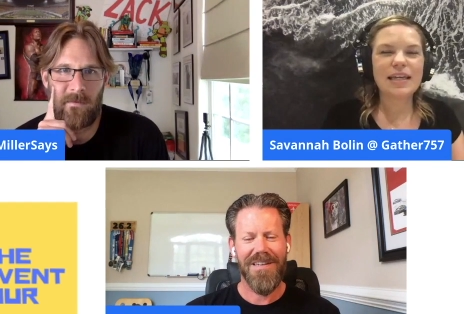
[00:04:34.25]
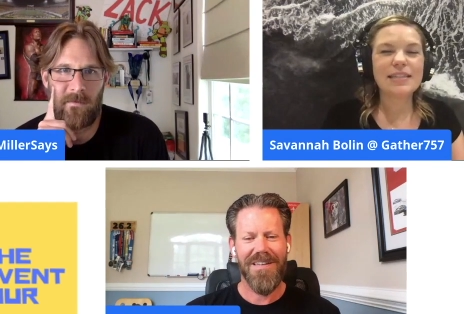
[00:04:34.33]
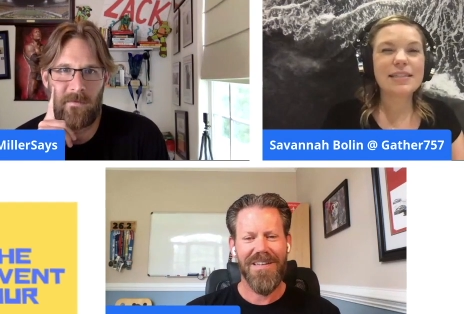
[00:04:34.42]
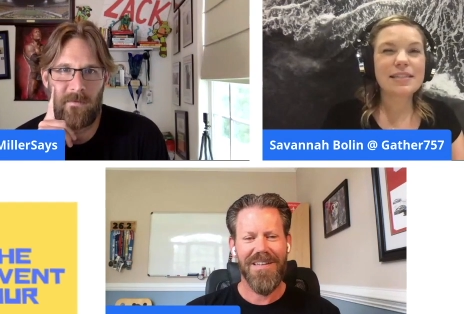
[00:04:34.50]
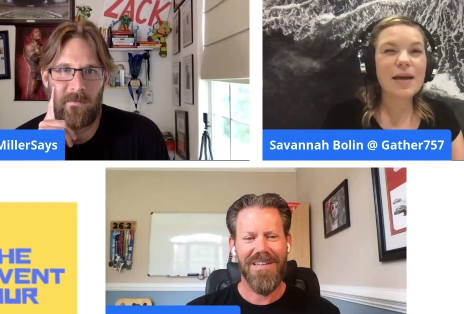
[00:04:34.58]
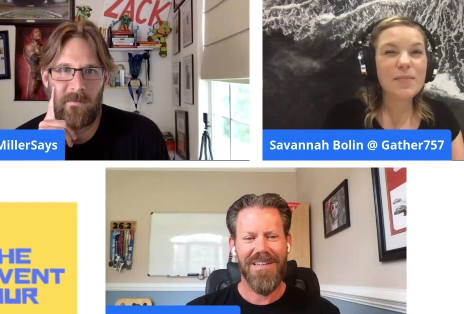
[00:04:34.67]

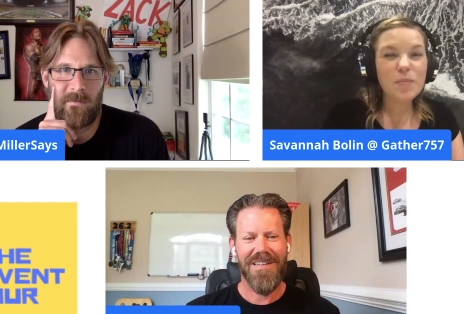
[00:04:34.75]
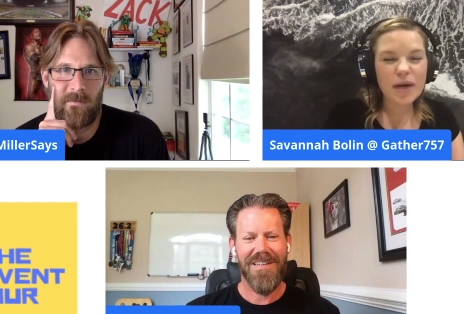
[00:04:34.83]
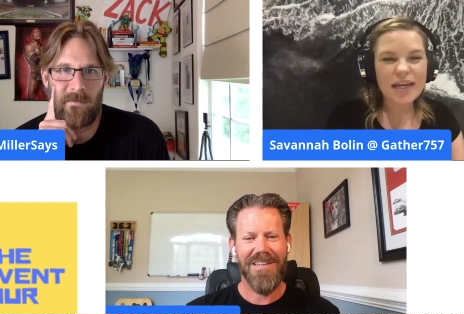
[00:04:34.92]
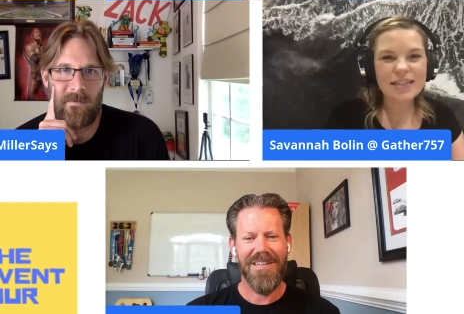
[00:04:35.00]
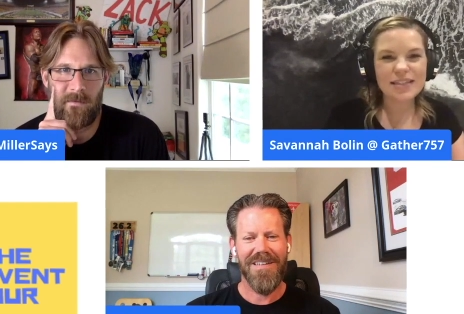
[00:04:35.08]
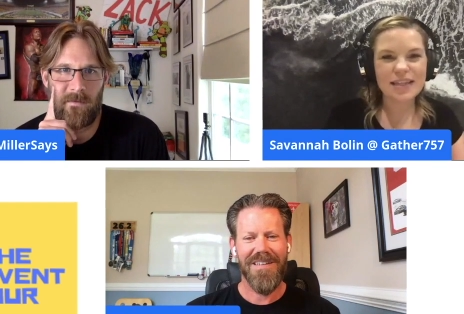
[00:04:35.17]
Speaker 1: in some
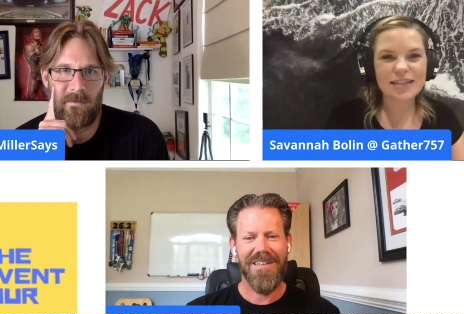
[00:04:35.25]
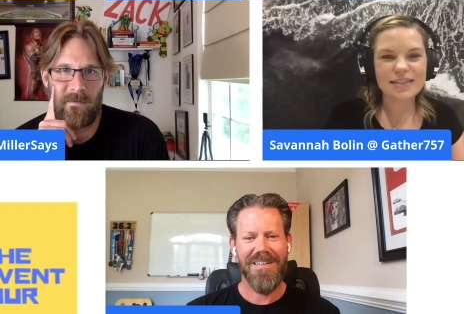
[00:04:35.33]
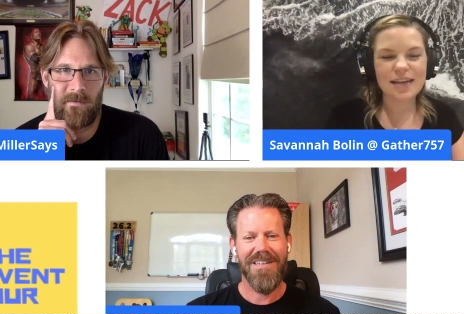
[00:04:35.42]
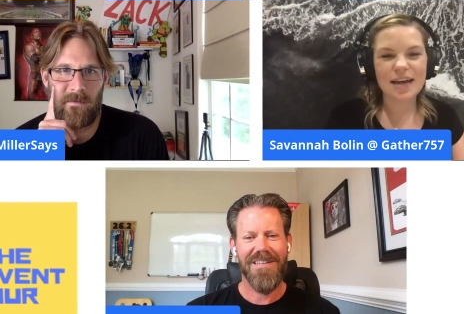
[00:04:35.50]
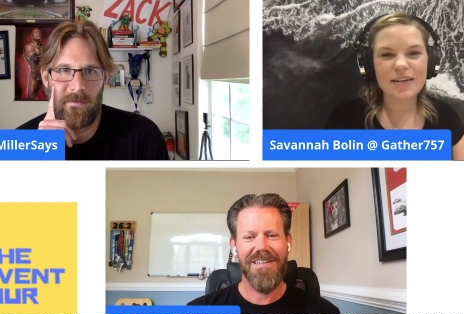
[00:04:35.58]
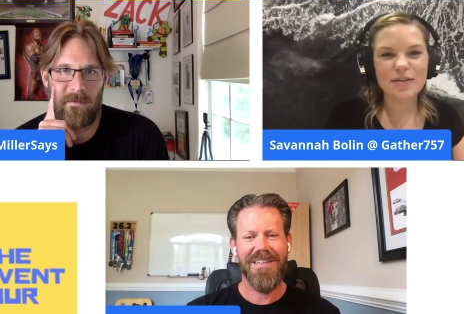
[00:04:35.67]
ways
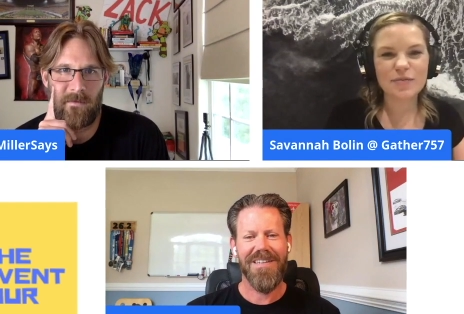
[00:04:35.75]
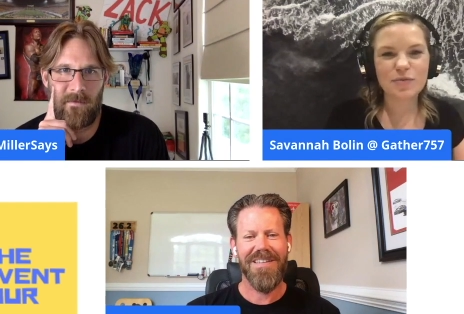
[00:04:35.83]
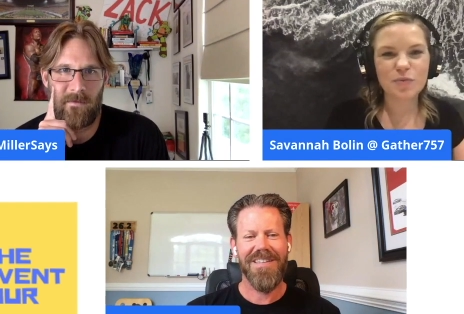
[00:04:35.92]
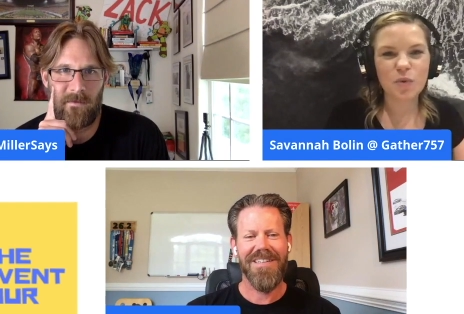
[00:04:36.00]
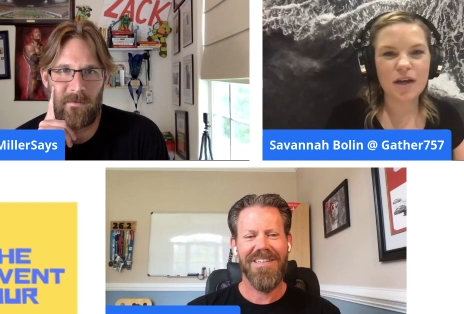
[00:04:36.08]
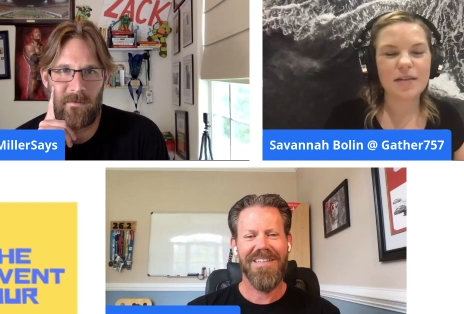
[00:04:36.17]
that's kind
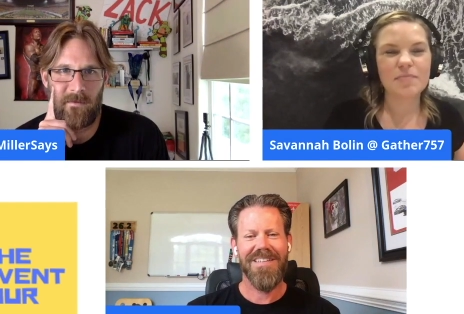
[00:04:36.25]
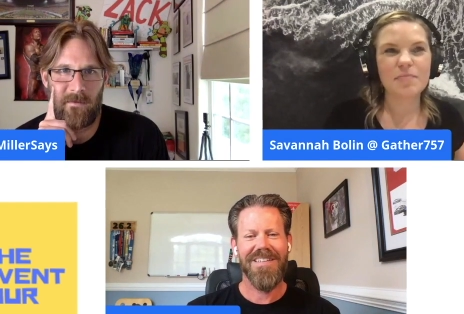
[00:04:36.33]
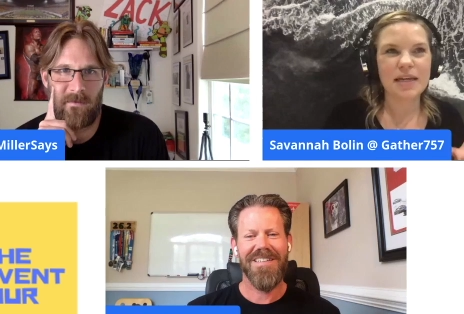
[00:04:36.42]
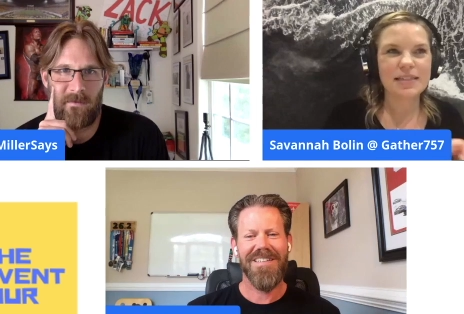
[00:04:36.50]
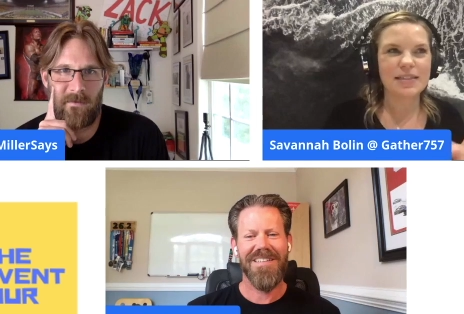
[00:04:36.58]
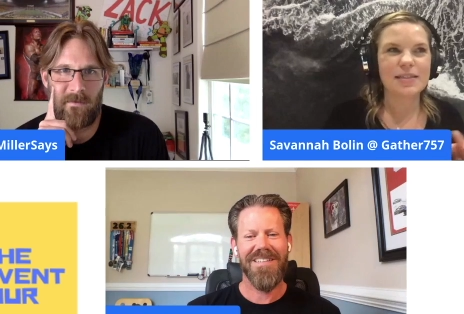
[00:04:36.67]
of what makes